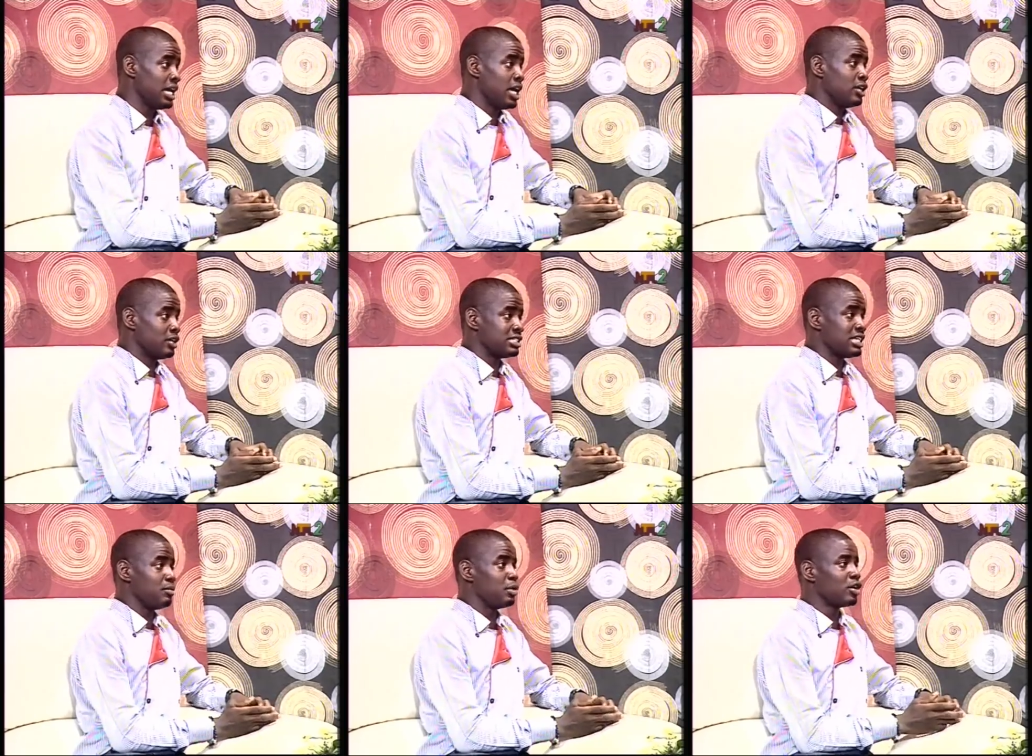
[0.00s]
Wow. You
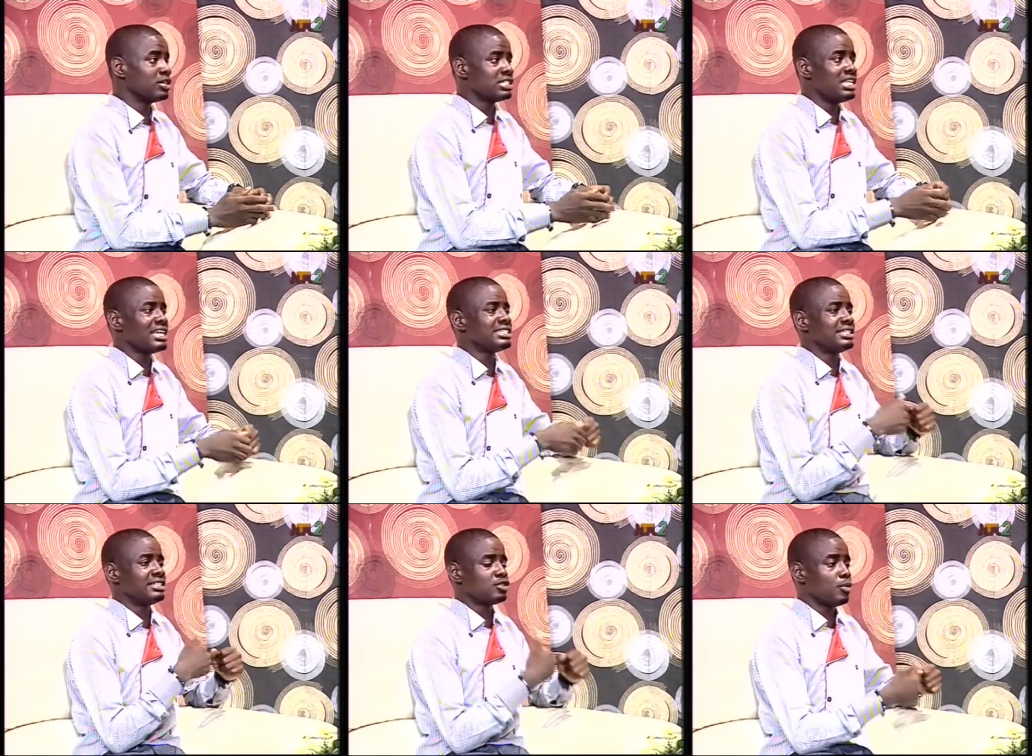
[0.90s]
understand? Because
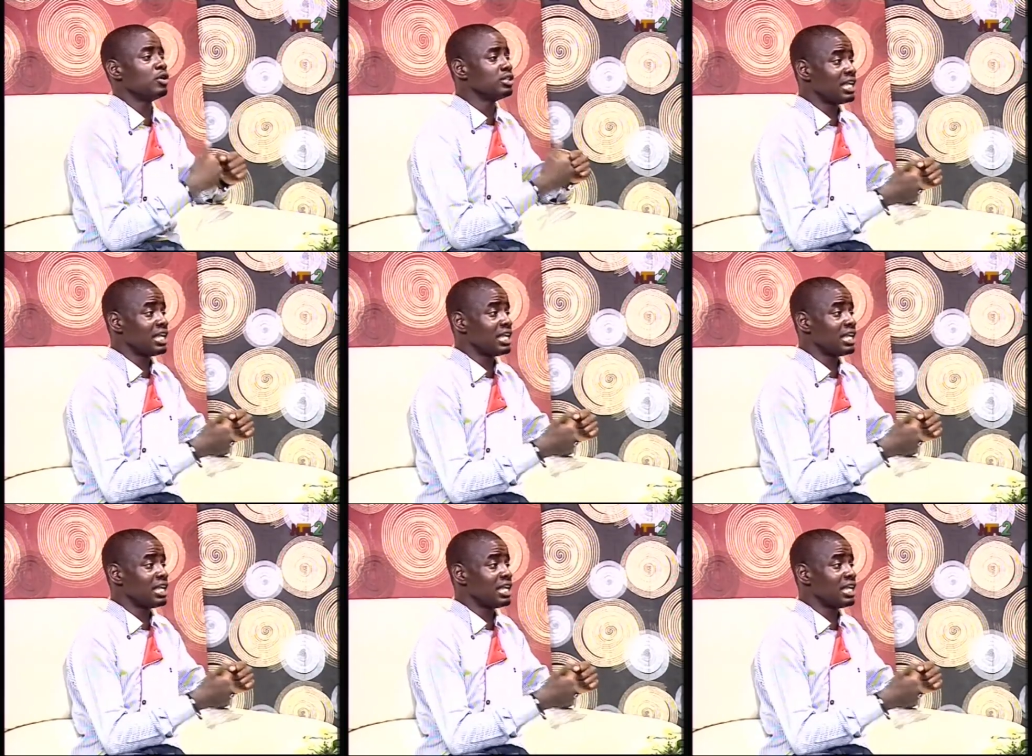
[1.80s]
that's so much.